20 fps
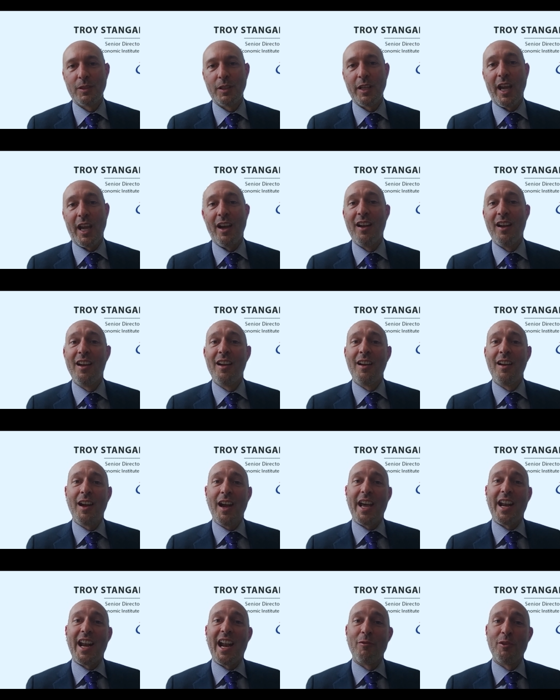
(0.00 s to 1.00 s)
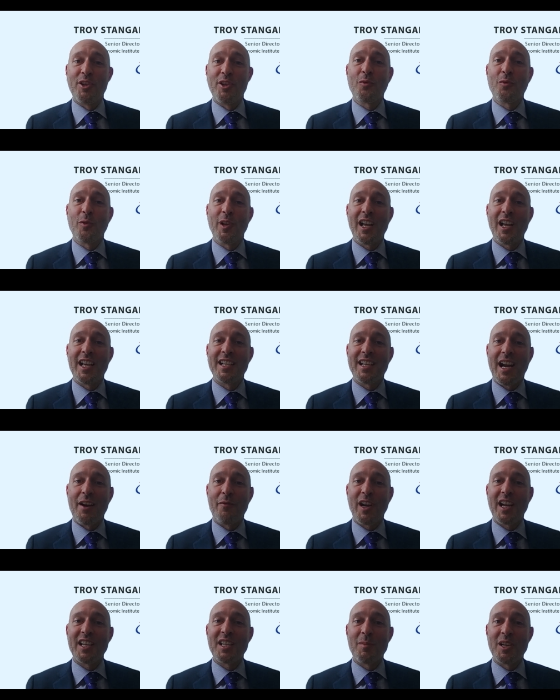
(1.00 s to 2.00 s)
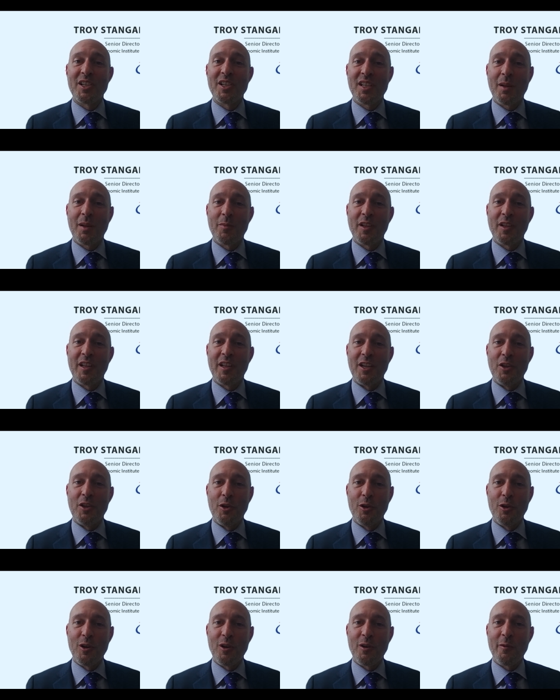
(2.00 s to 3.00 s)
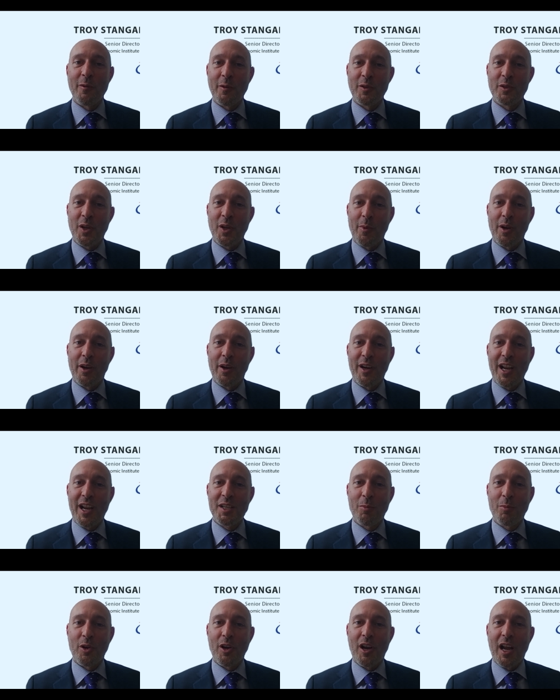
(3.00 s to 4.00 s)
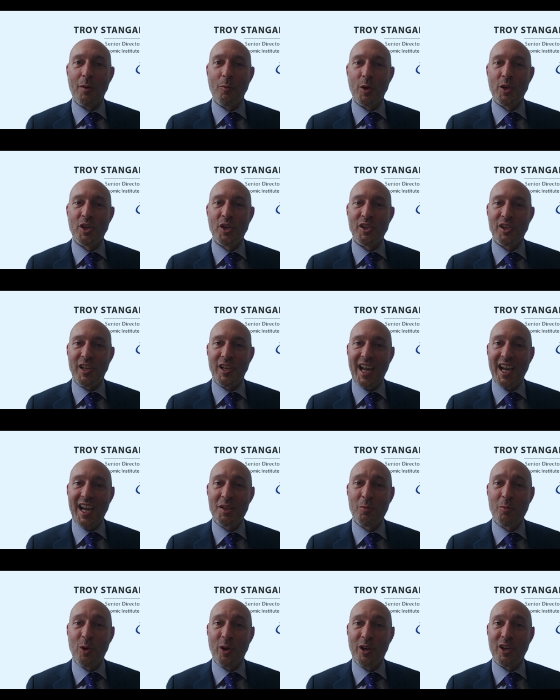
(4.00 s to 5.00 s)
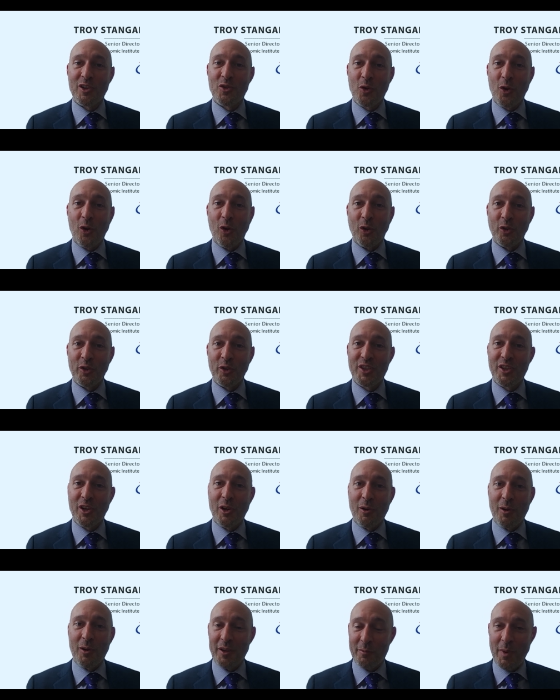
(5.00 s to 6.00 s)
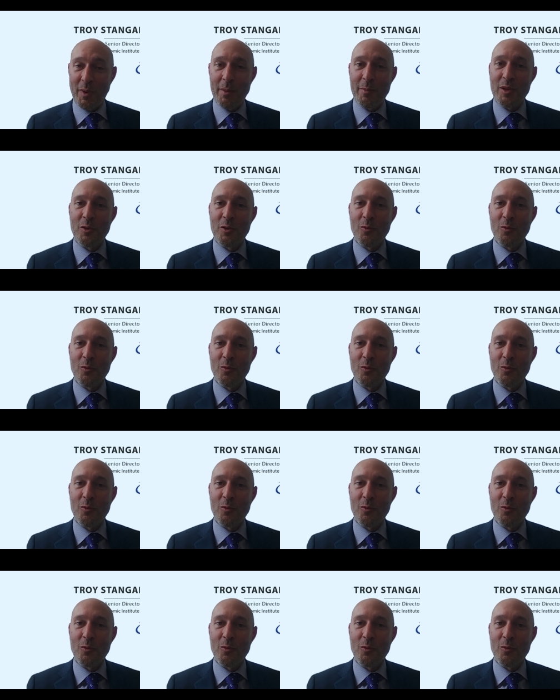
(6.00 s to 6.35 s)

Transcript: Yeah. And I just realized I forgot to mention something that you're somewhat of an expert on, which is like export controls. So maybe you.